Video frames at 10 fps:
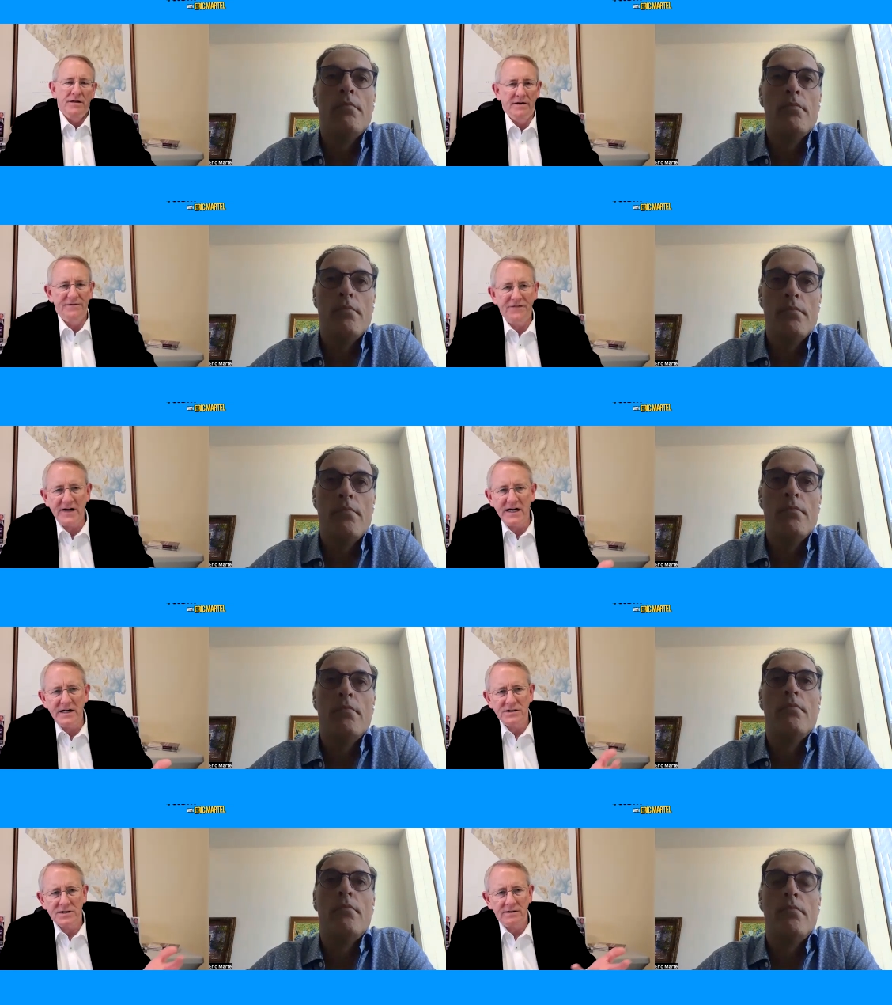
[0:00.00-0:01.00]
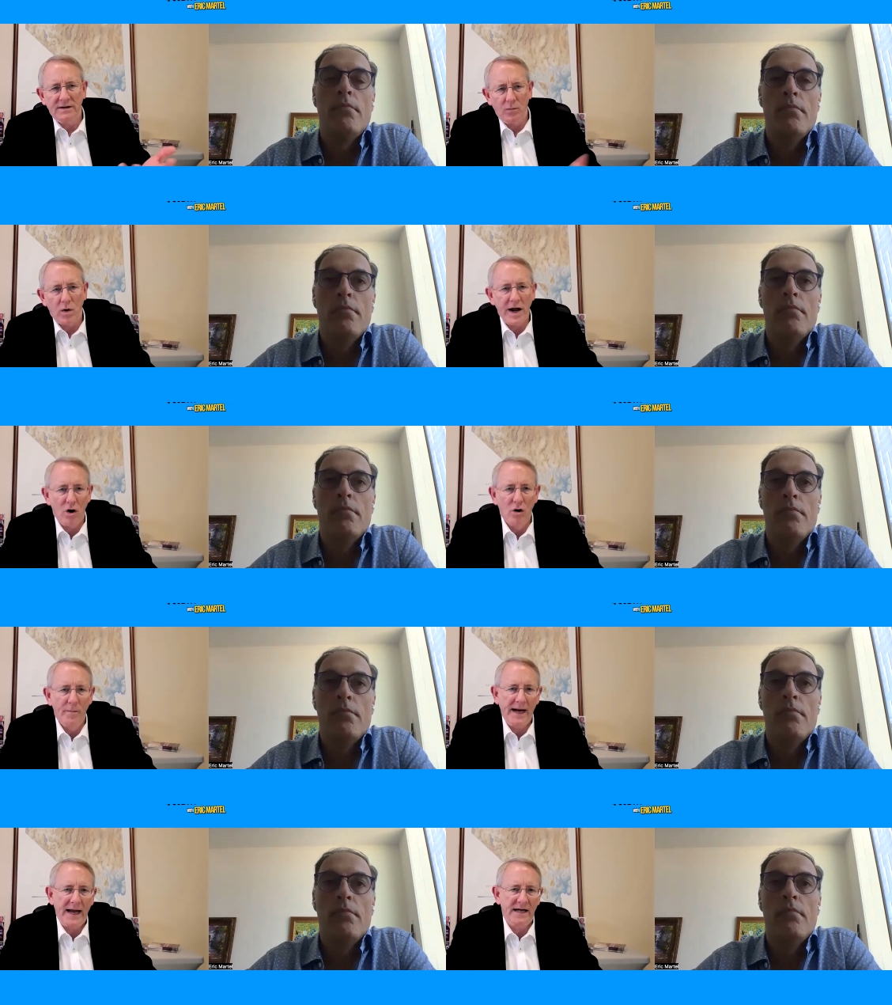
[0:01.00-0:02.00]
Speaker 1: the fees, uh,
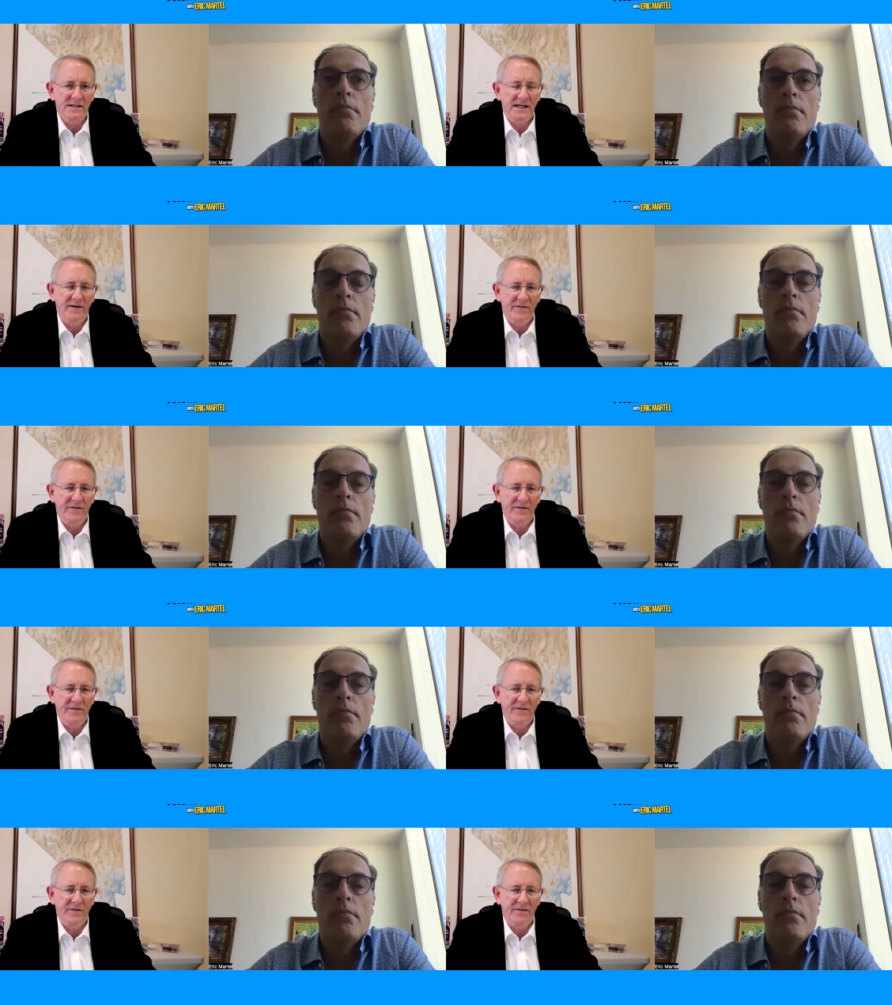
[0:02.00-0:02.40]
Wyoming has the